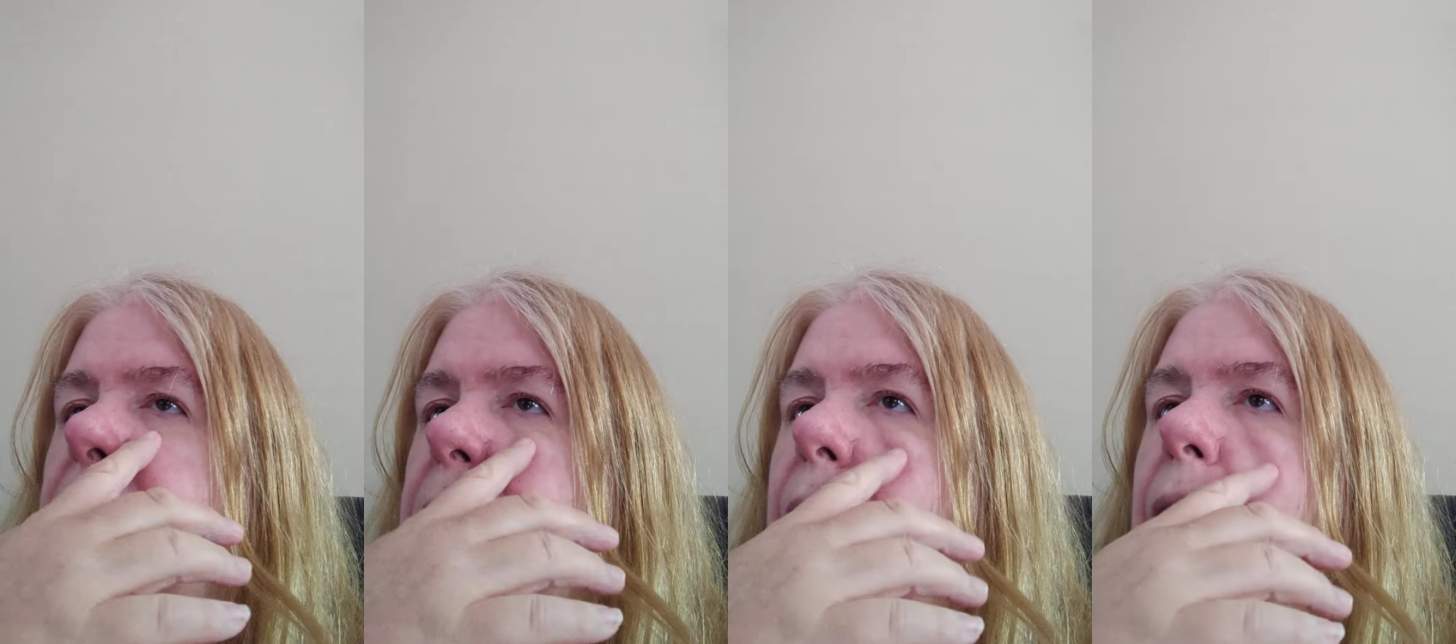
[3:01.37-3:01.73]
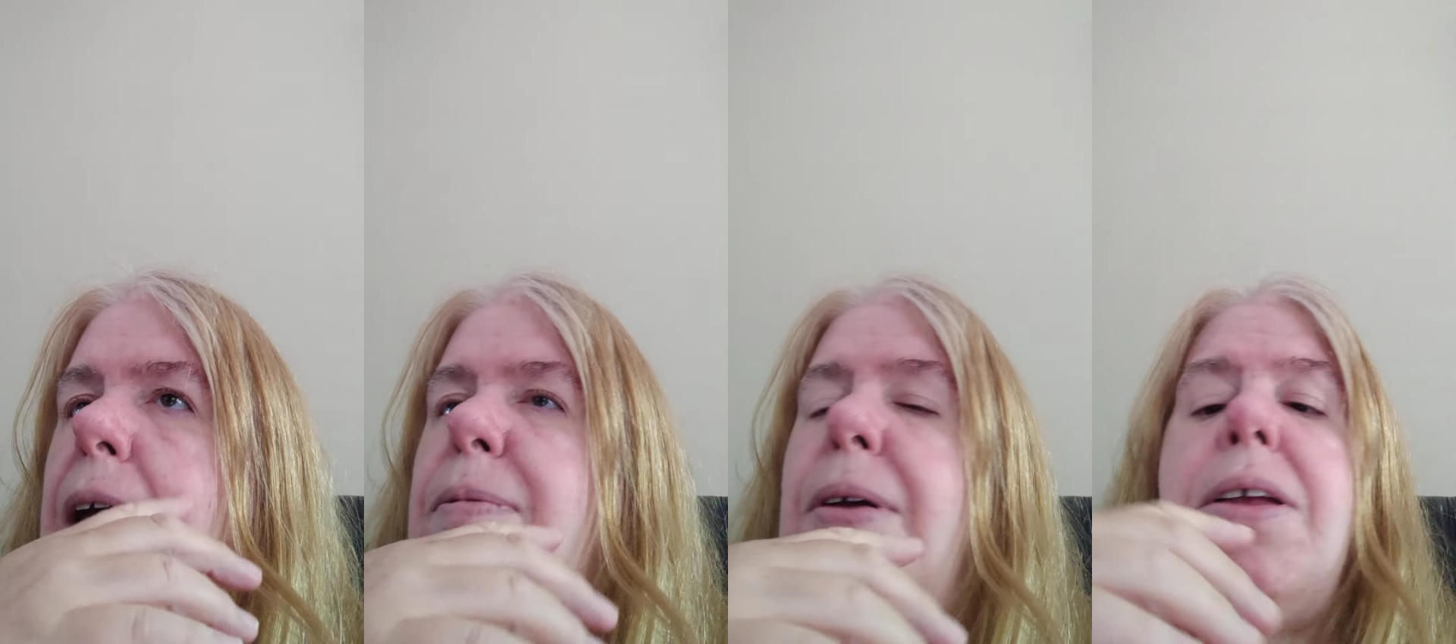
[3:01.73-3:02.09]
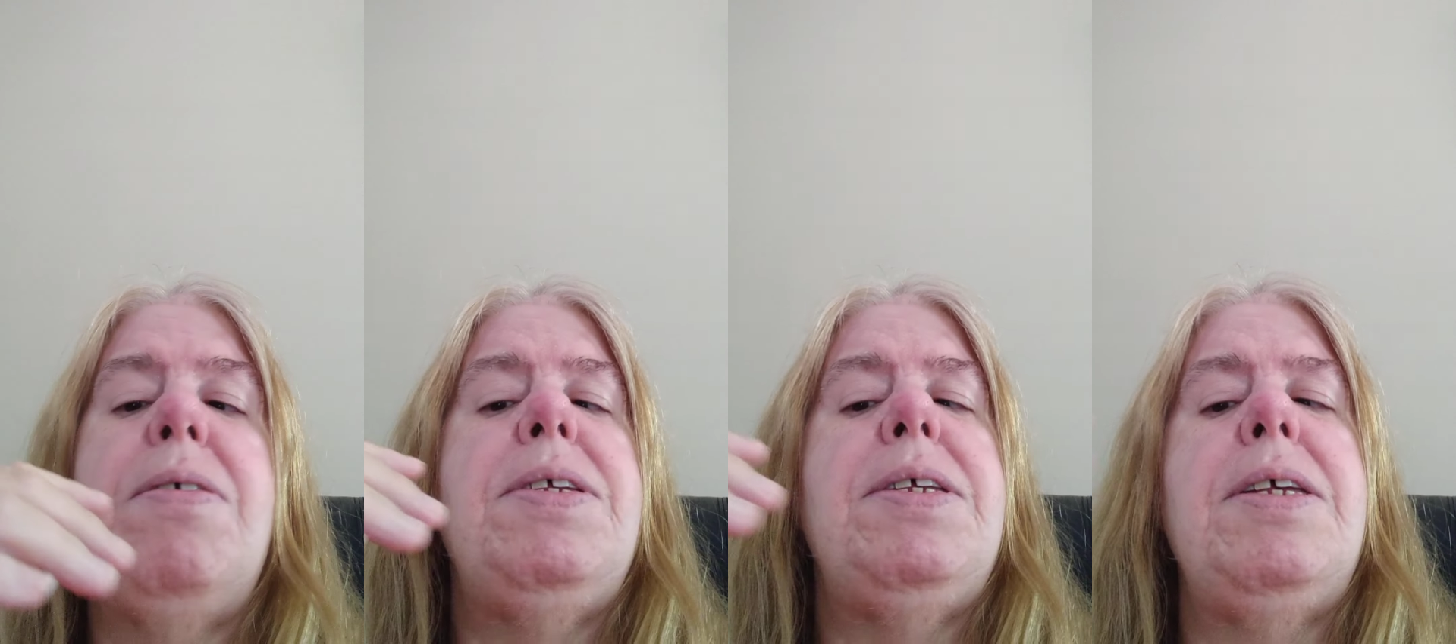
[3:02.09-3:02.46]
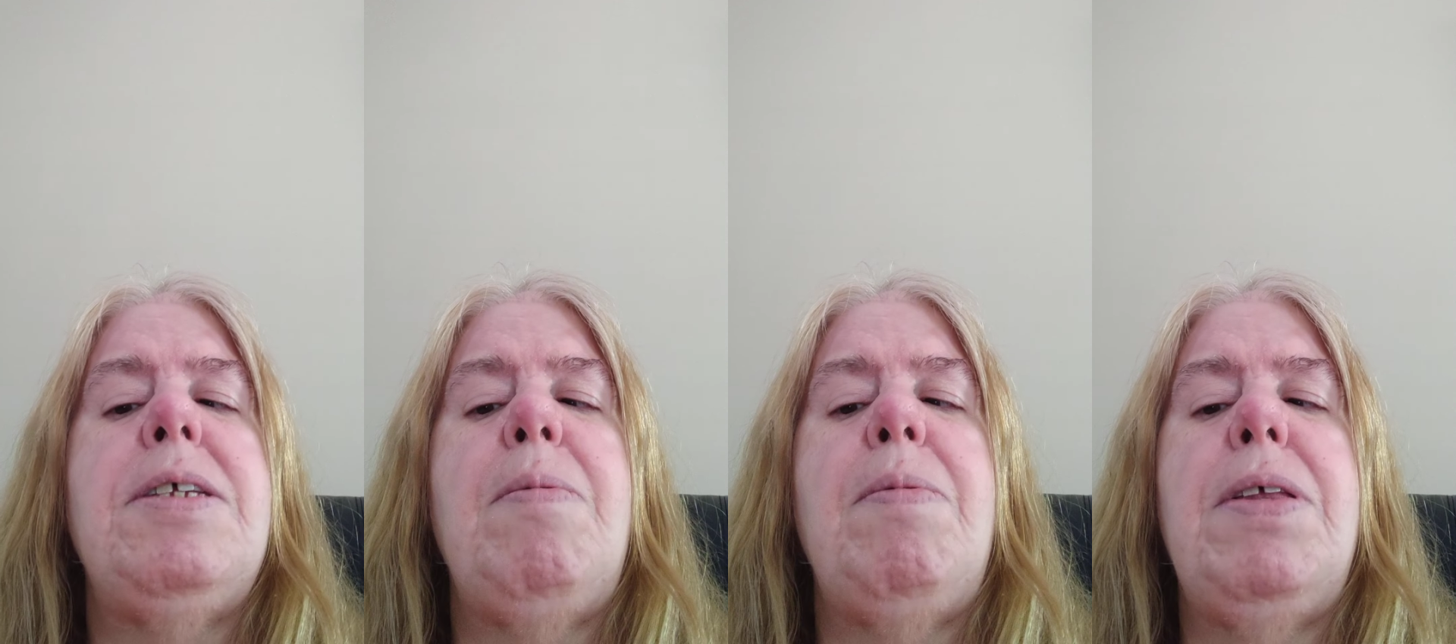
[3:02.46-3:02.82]
alive and you see
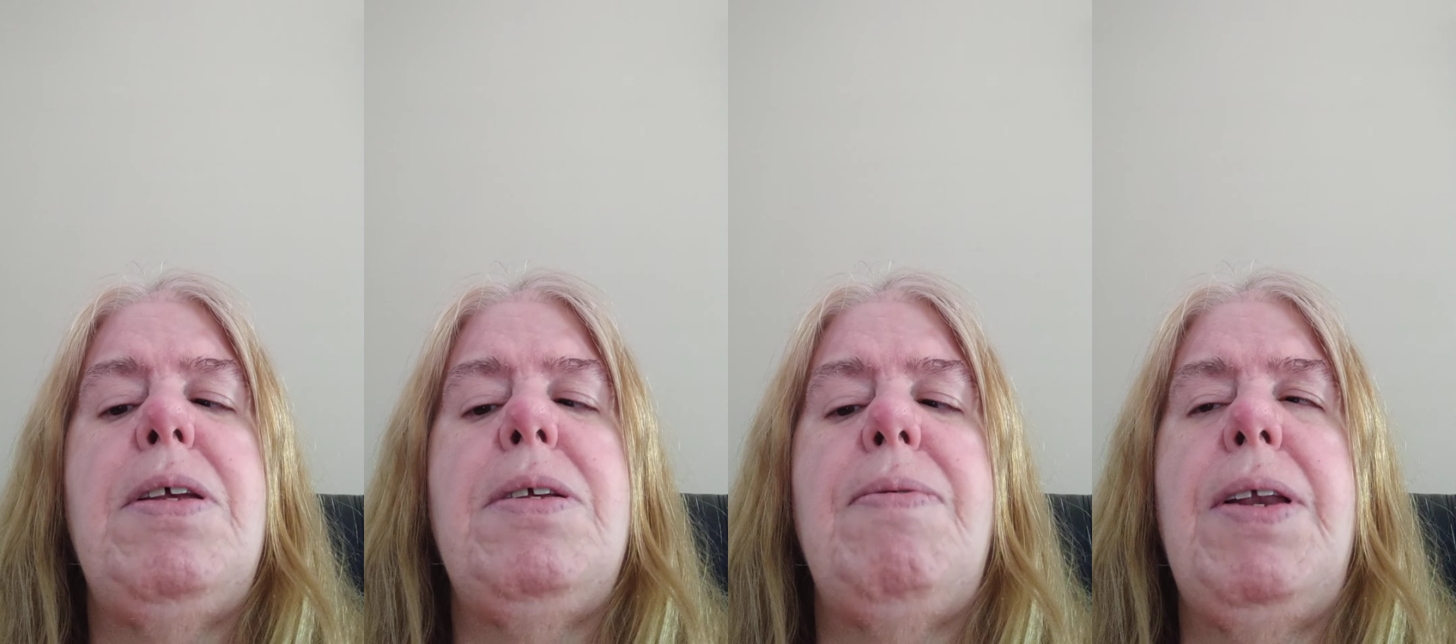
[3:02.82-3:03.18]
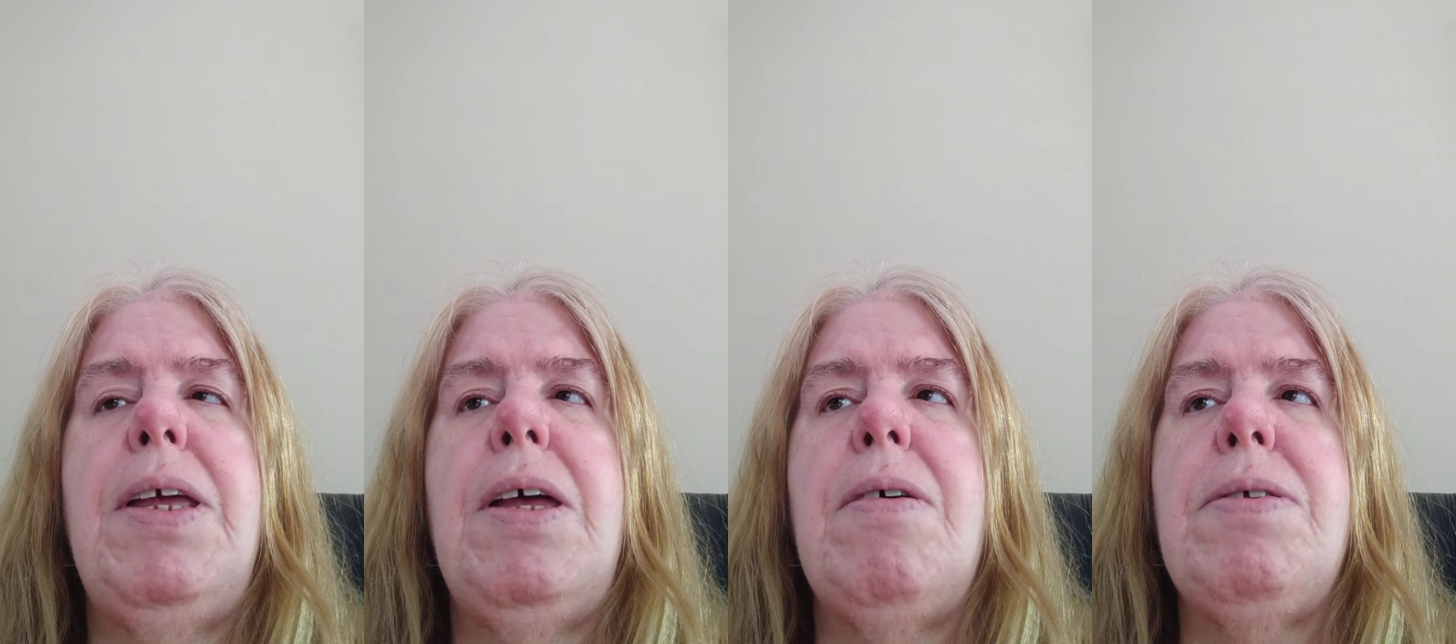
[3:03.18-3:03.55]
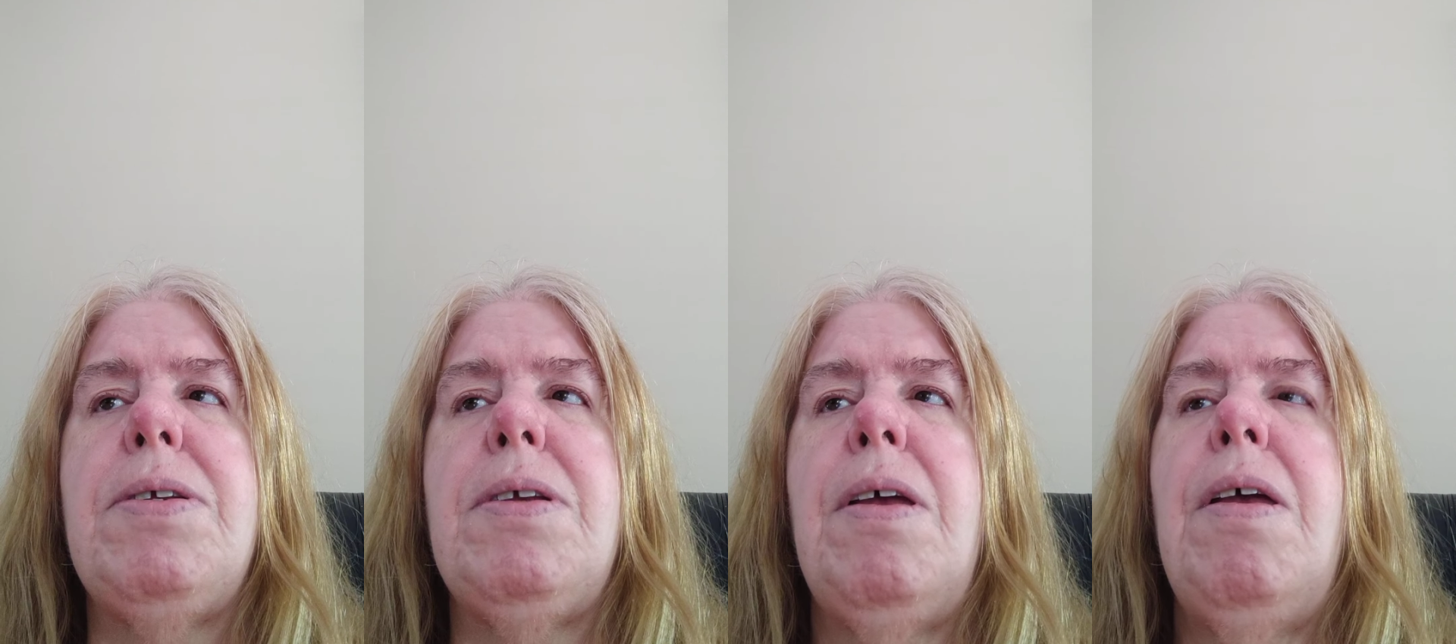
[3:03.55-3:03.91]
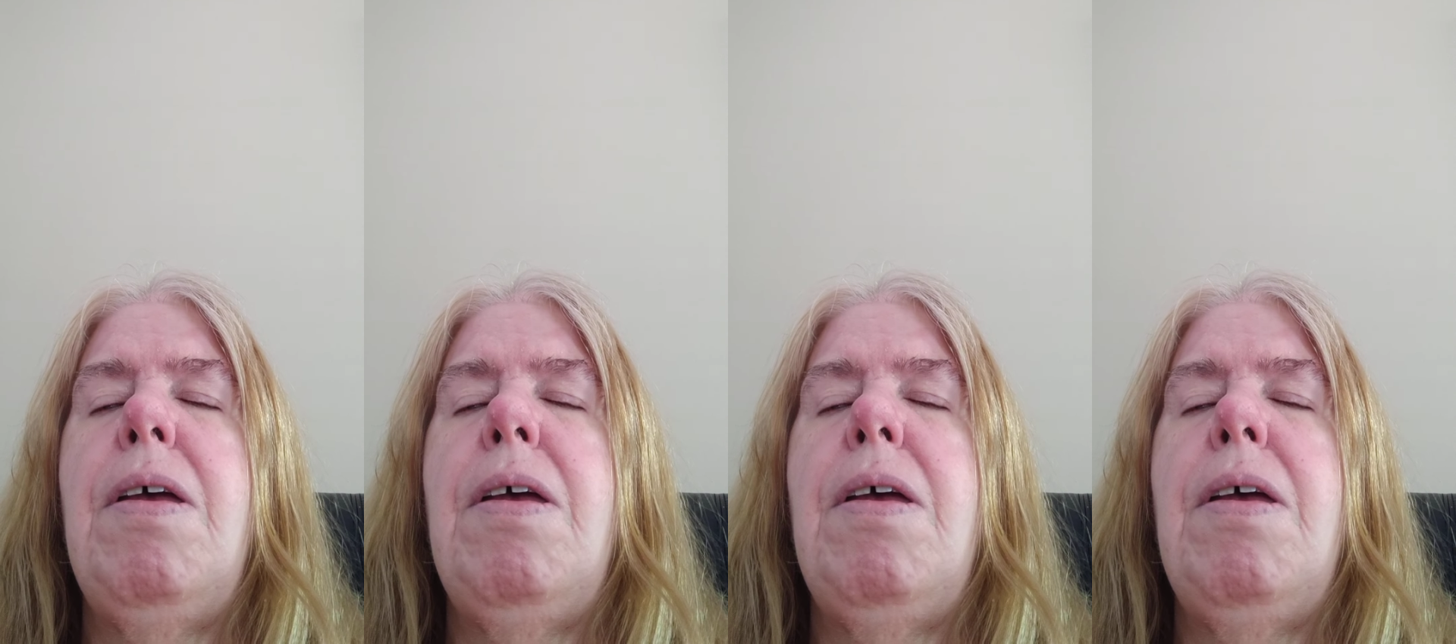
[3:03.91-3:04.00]
some of these videos,